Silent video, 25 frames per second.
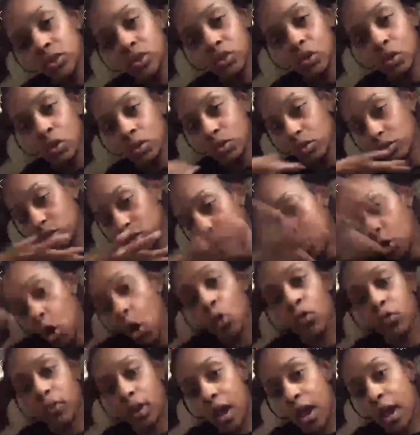gonna look
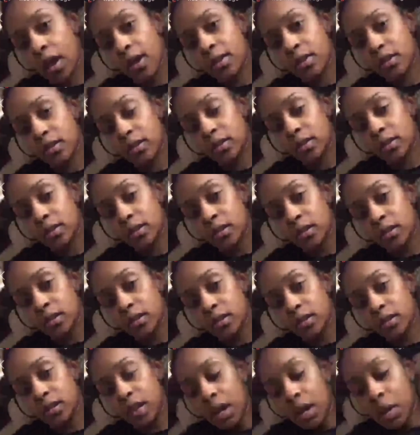over that?
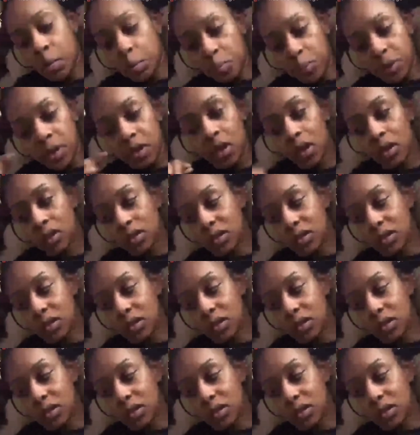Because